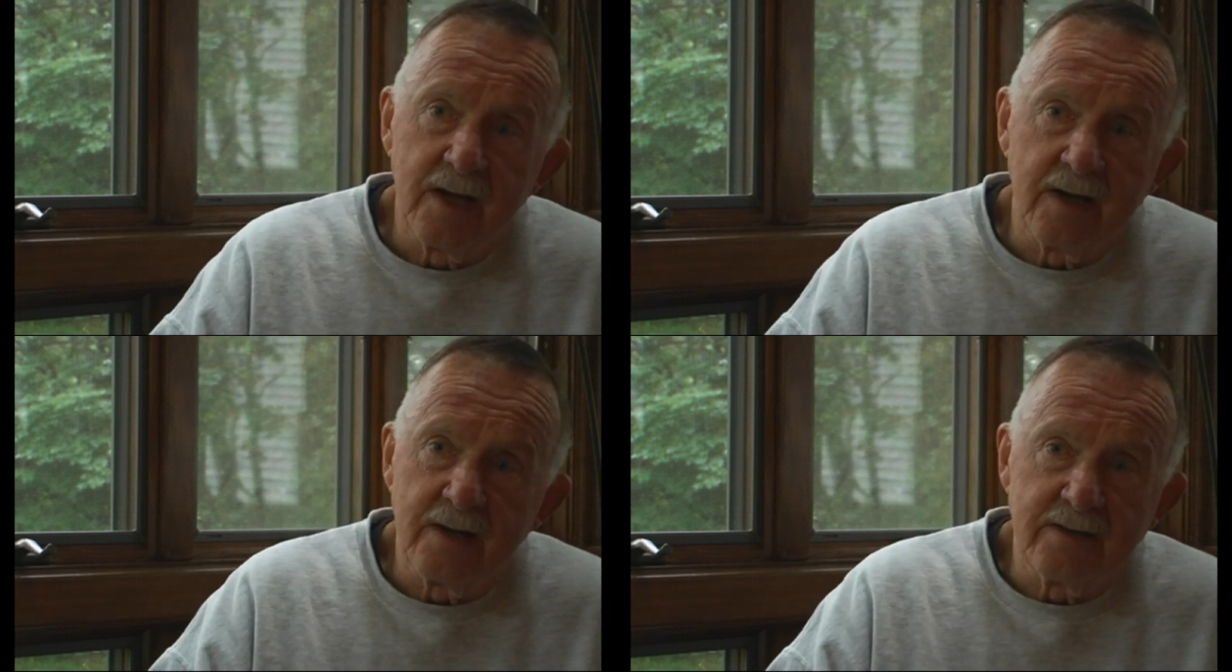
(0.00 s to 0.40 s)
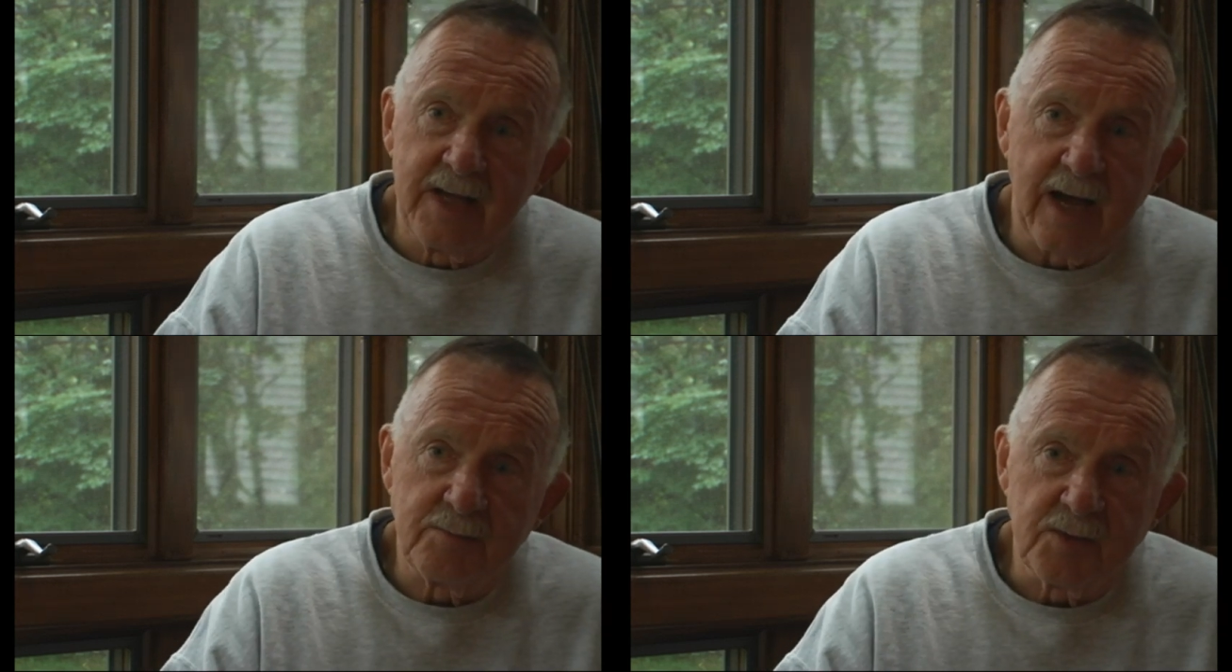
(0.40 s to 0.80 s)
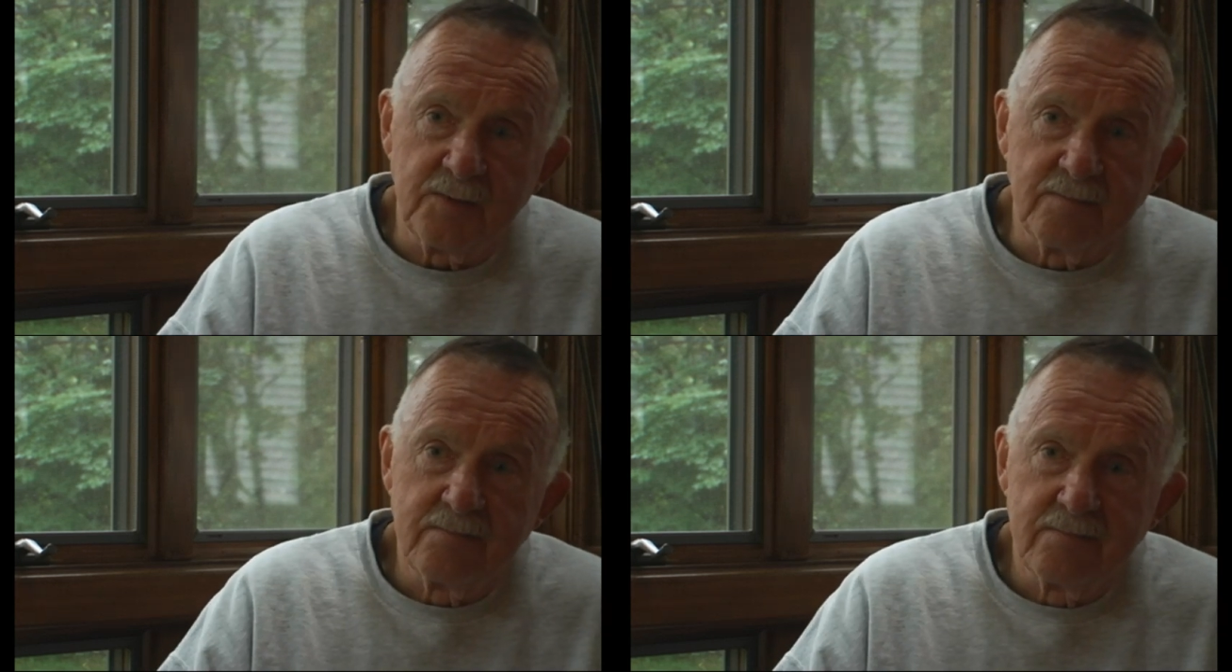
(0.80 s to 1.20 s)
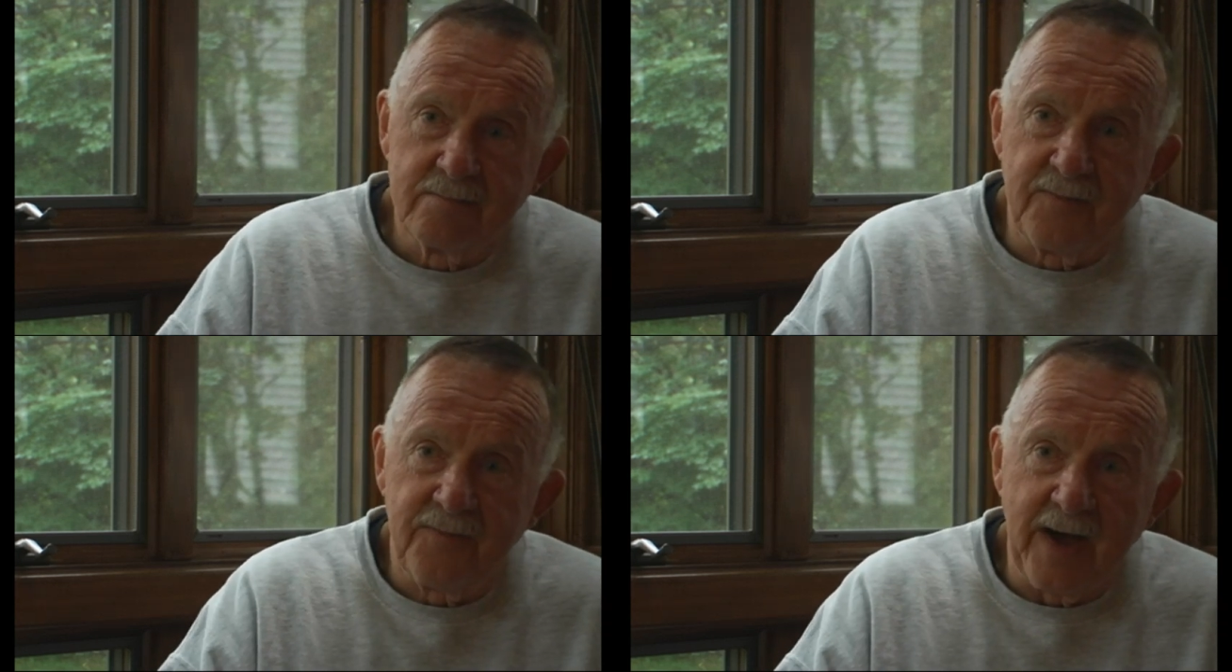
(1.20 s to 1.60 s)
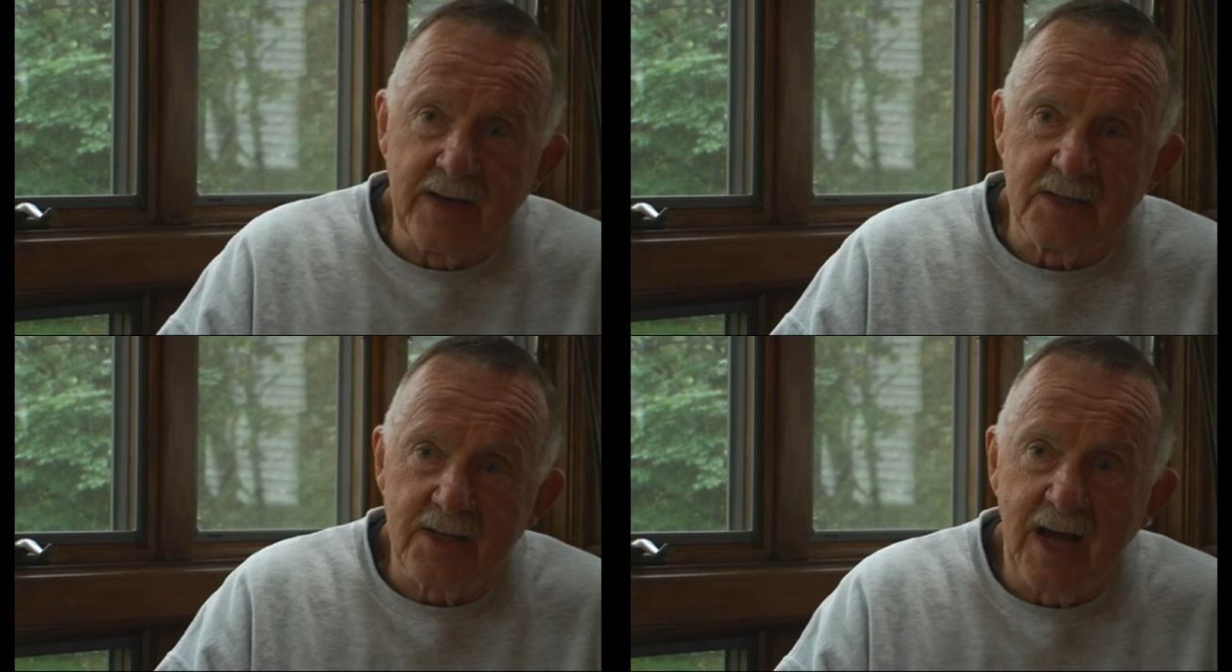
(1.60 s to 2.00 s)
uh, the absolute
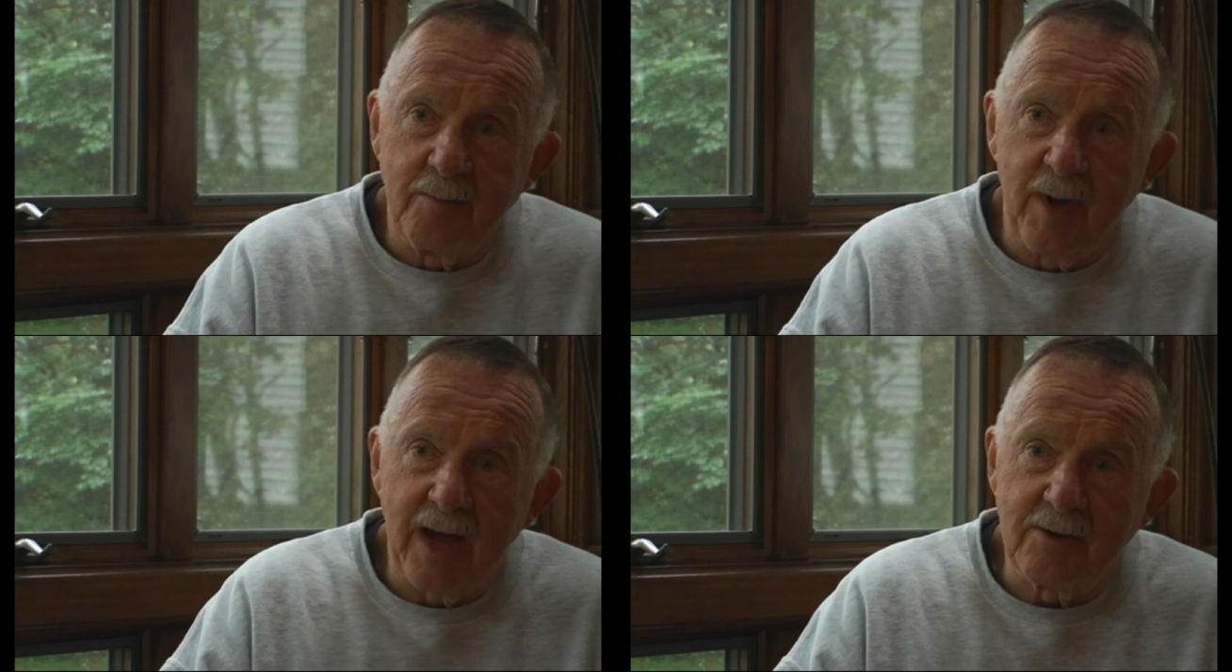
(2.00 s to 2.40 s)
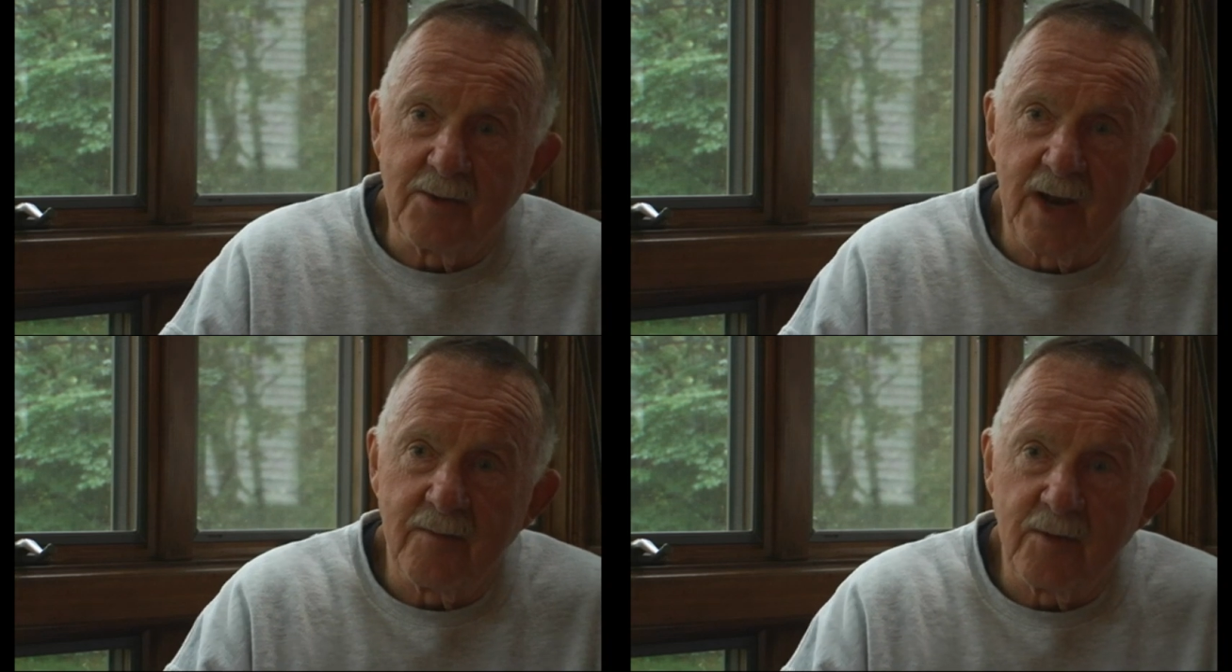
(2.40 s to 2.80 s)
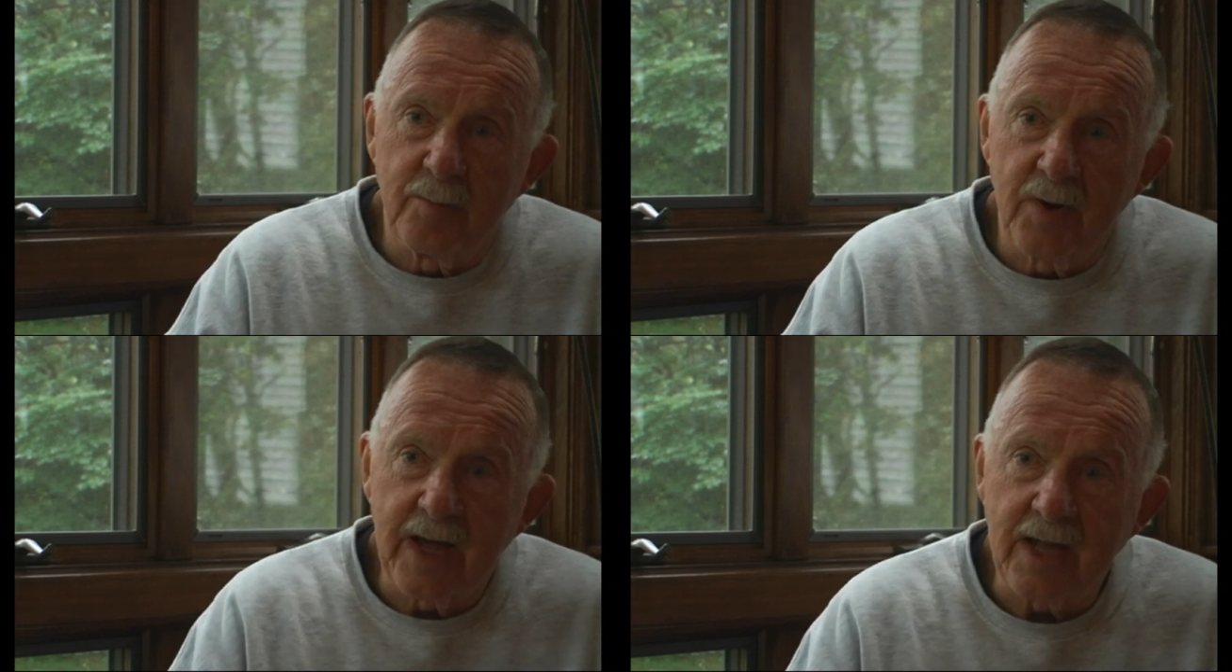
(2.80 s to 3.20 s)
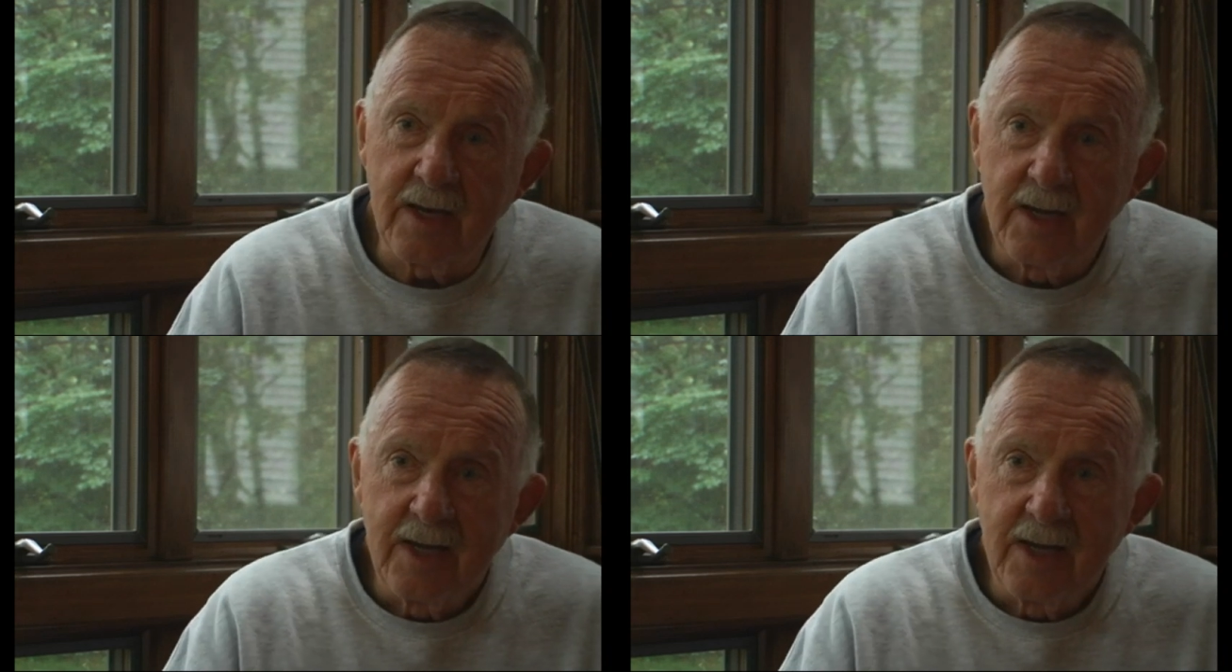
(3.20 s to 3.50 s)
finest linebacker that ever played,